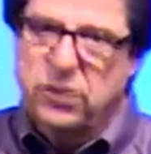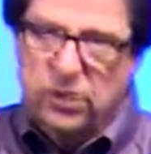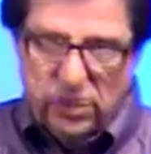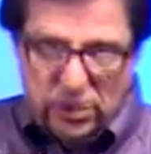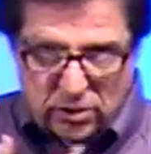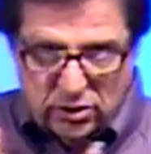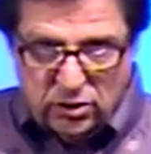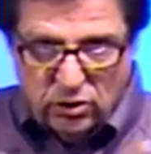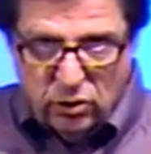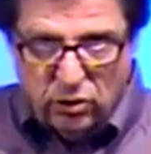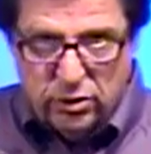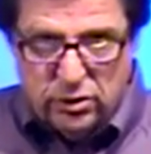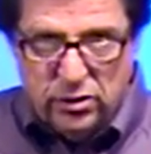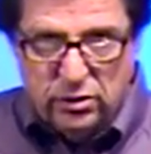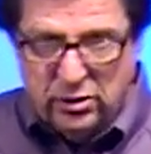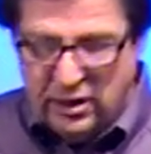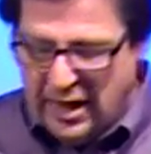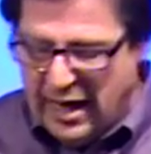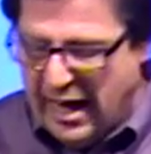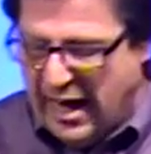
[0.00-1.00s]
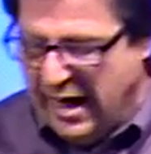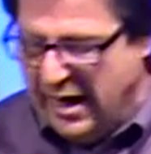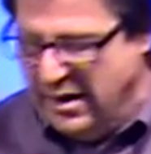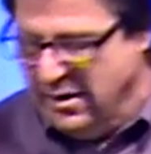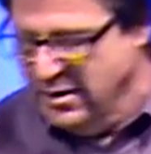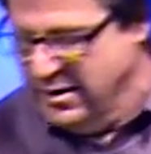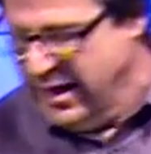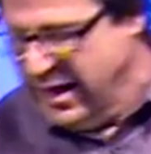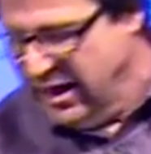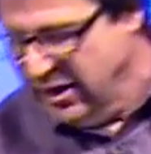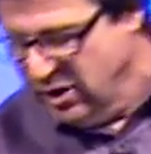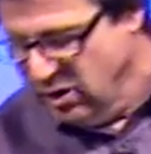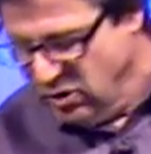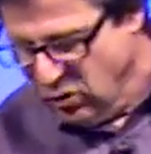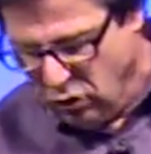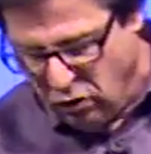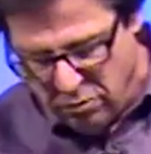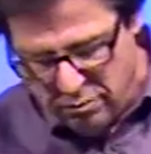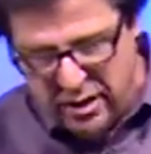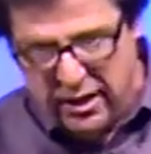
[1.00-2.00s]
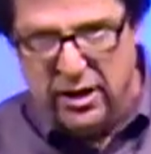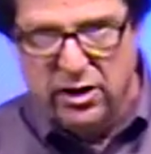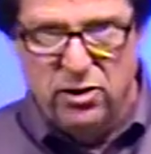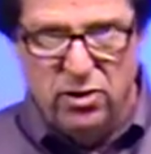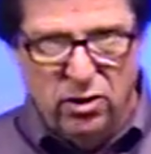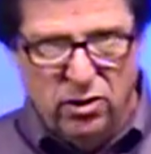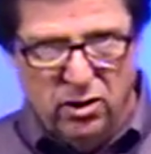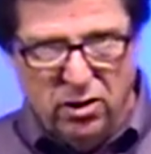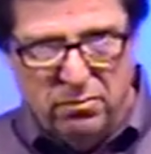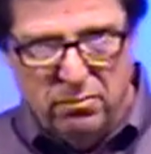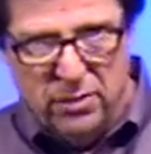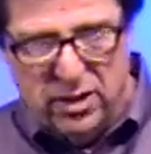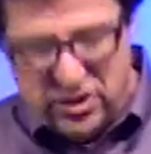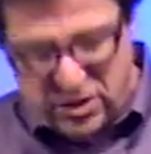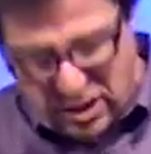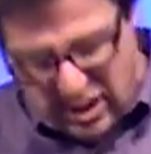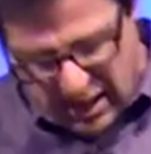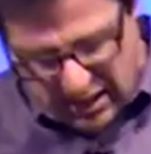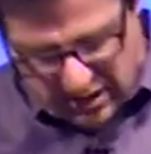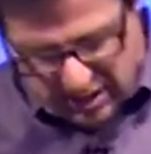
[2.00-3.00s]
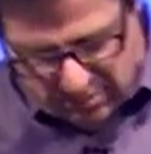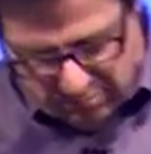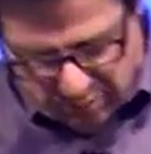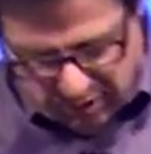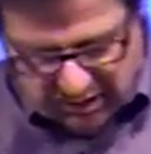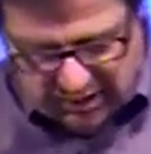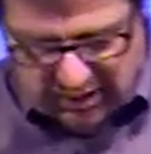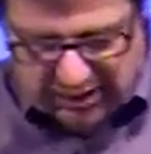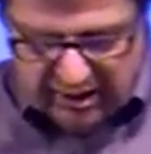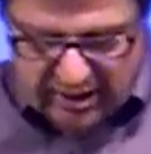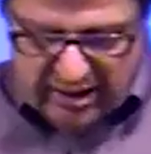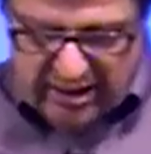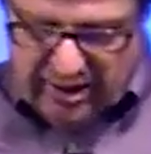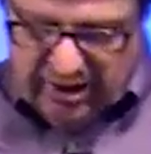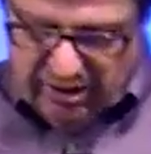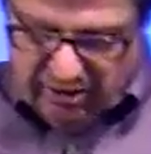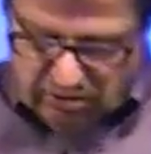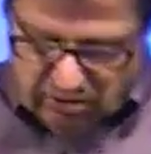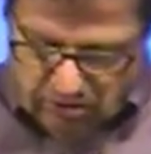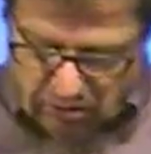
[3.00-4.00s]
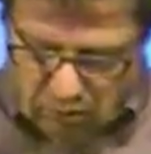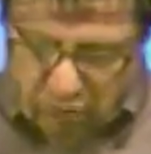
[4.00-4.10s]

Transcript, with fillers: you're just going to lie down in torment and you're going to miss God completely and you're going to